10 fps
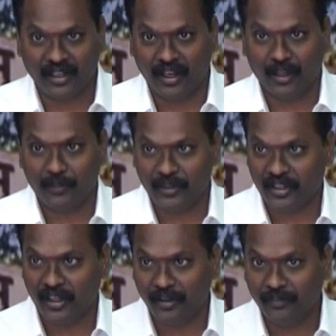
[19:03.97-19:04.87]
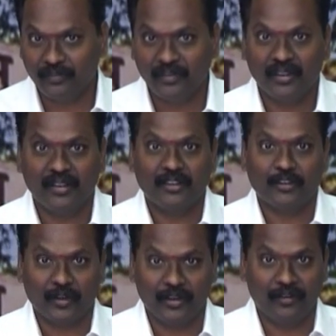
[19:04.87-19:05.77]
Kar, Pishanam,
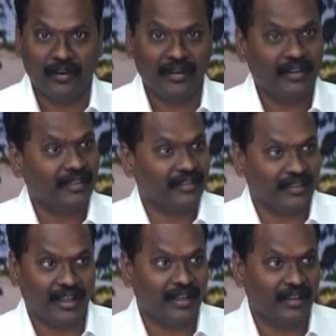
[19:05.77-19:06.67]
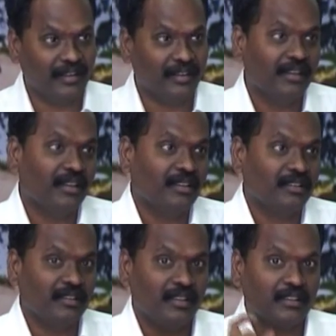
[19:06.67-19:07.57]
Swarnavari, Taladi.
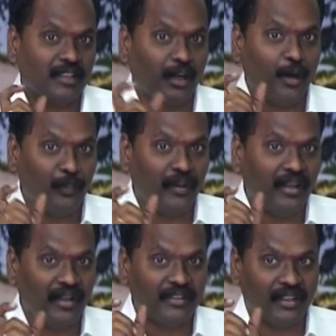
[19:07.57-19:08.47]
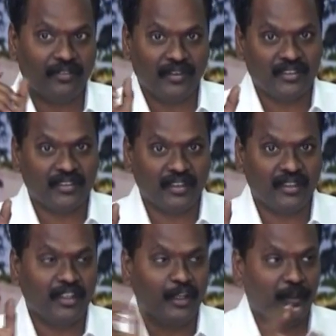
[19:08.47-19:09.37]
See these crop periods are fixed
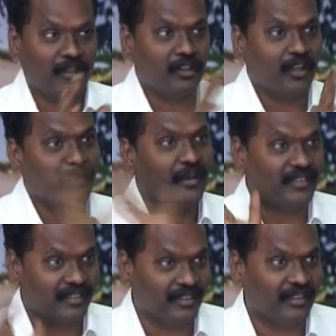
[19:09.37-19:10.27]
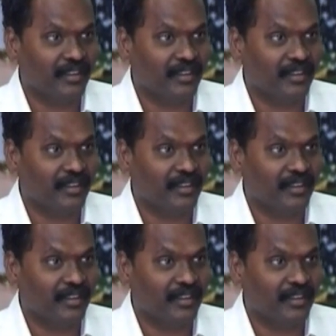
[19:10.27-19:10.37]
in a particular basin.